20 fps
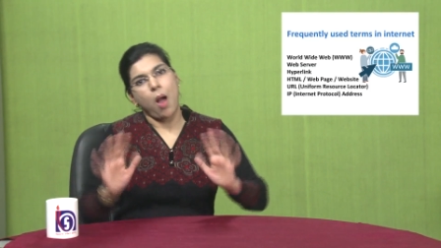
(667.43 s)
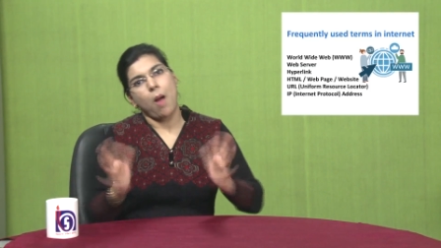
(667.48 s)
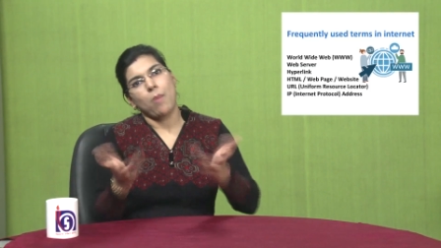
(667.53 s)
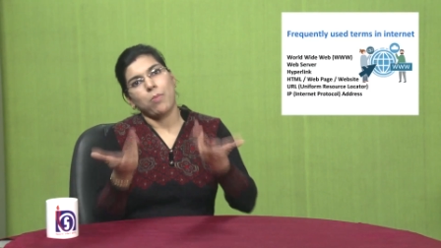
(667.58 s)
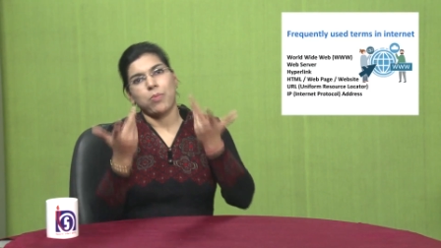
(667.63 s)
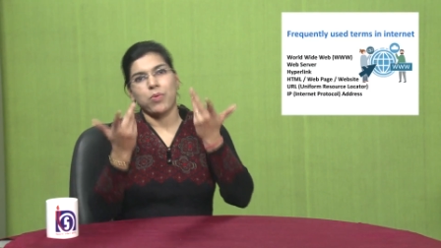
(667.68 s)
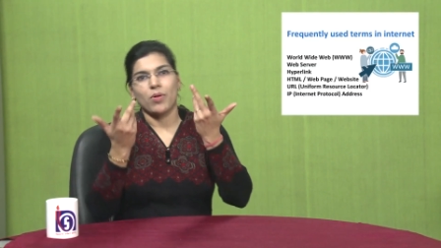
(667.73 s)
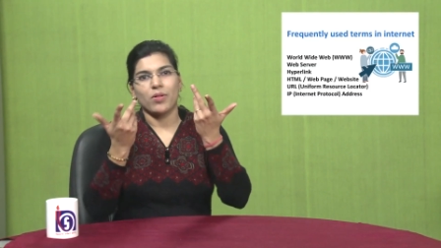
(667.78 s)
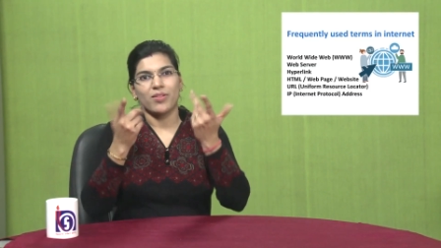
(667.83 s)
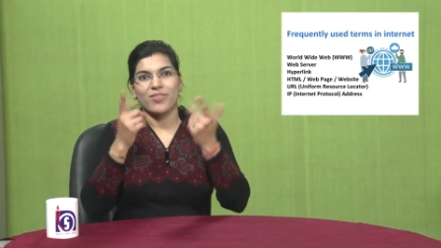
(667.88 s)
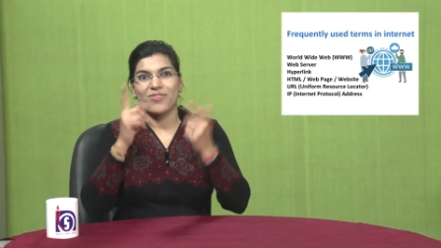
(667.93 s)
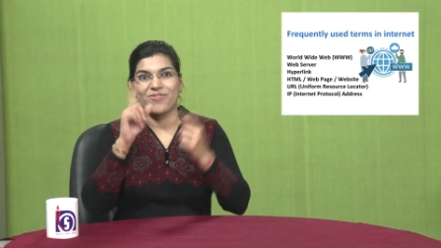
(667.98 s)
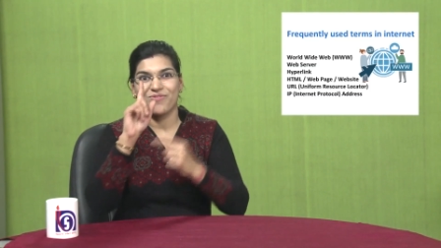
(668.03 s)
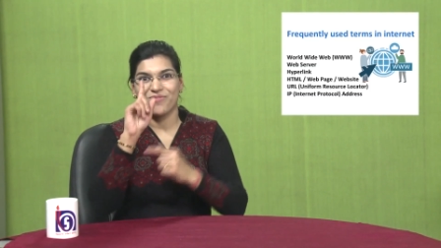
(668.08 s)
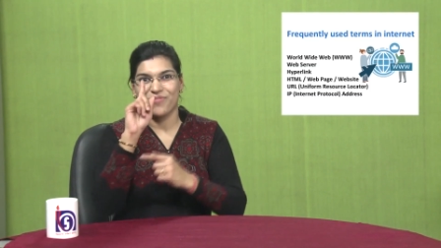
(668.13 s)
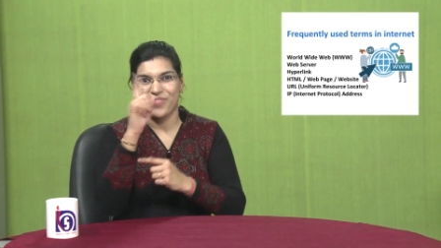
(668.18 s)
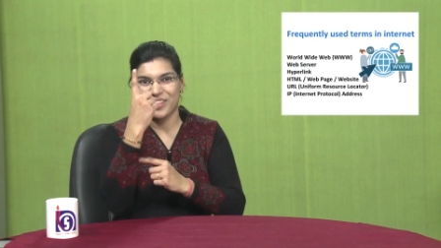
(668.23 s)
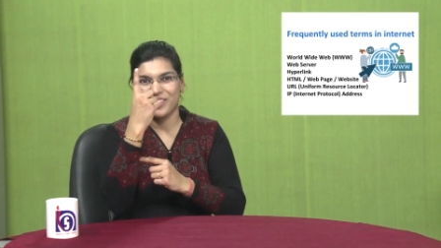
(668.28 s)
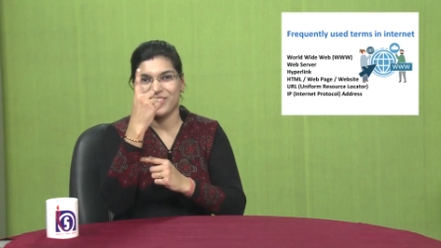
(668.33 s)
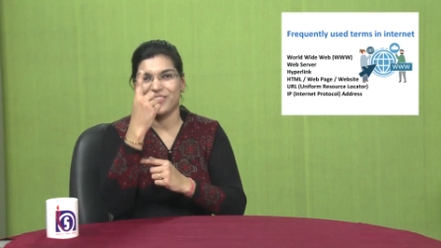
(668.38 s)
is
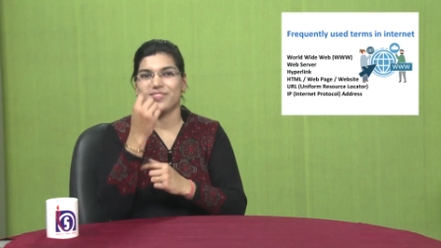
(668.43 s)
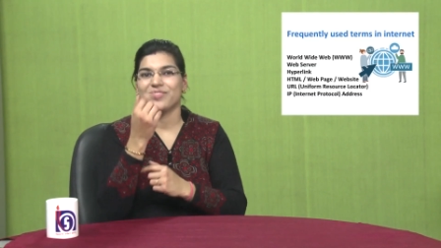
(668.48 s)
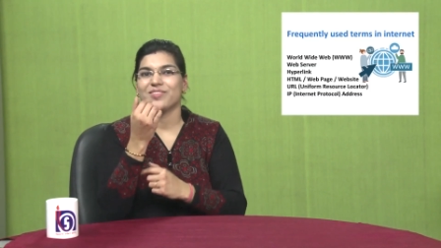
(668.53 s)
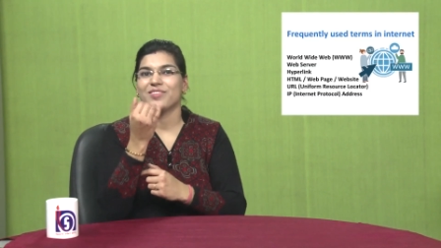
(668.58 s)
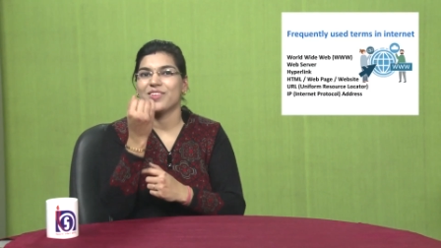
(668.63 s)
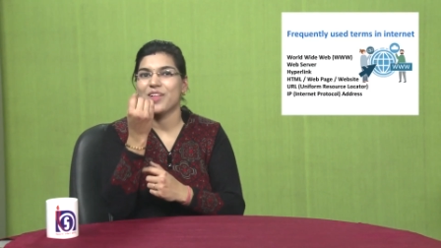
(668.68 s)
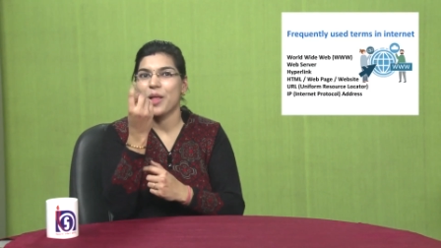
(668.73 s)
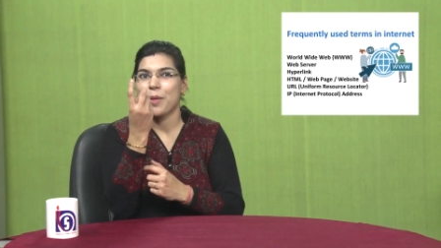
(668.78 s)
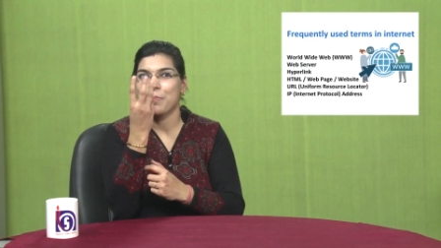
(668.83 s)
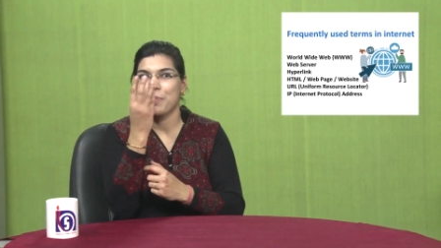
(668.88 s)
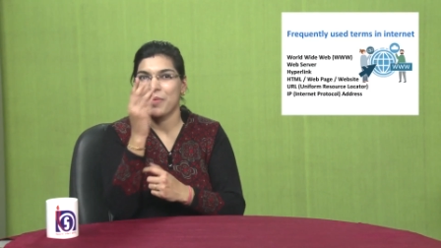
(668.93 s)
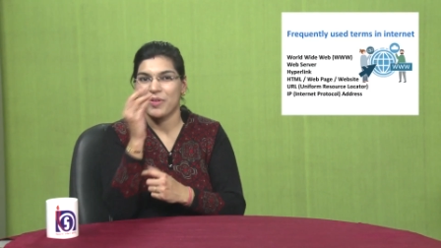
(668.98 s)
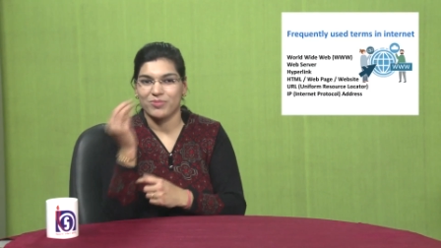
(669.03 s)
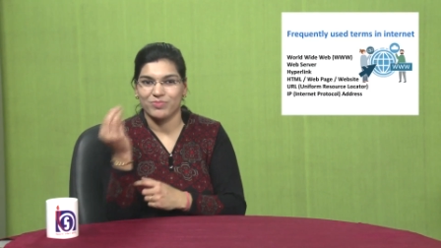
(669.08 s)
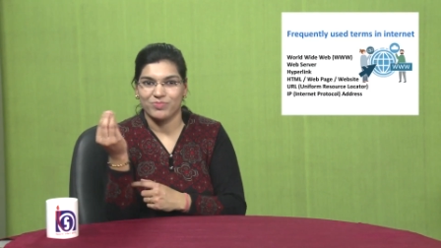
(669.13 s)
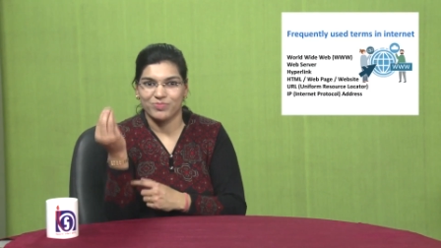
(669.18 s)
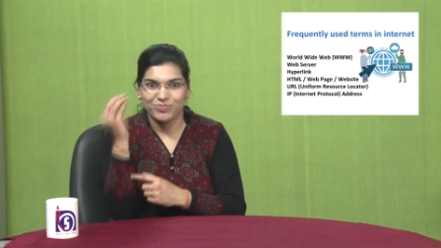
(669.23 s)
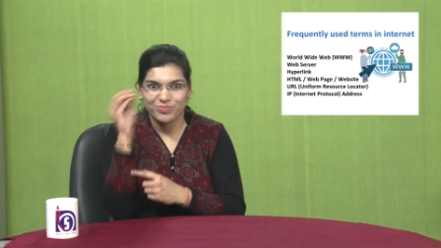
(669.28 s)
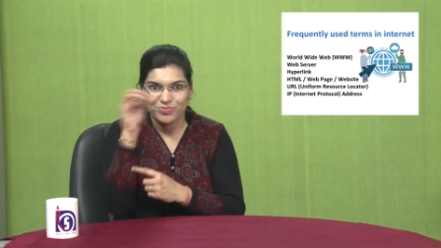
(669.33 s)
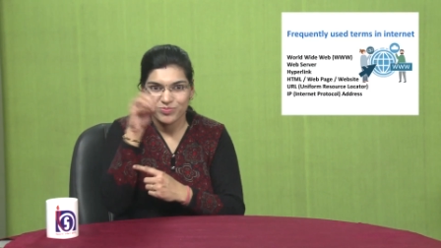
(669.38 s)
IP
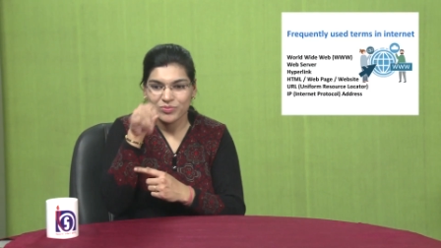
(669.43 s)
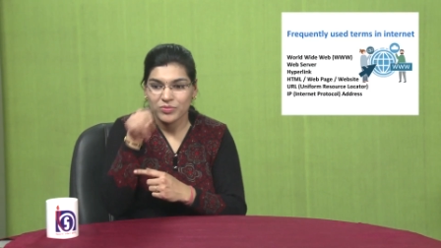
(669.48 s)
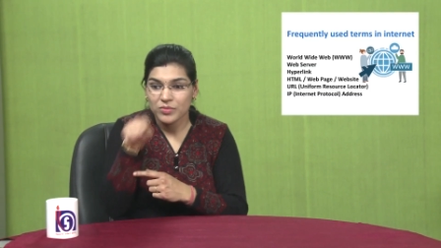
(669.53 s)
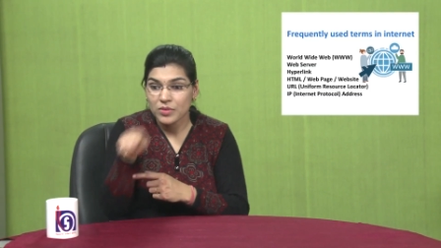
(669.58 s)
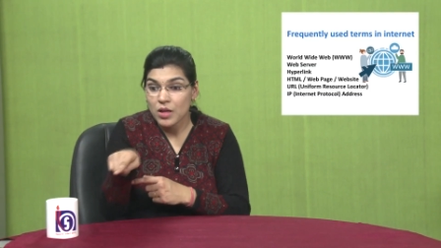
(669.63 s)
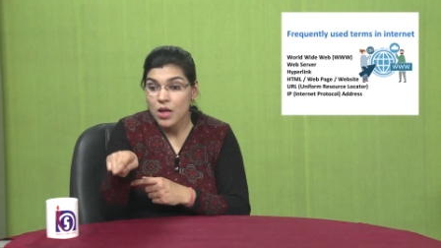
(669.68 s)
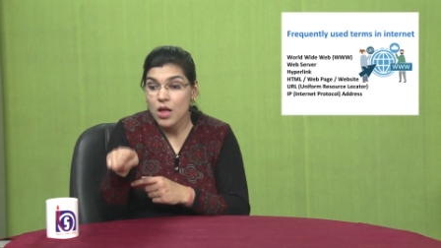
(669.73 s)
address,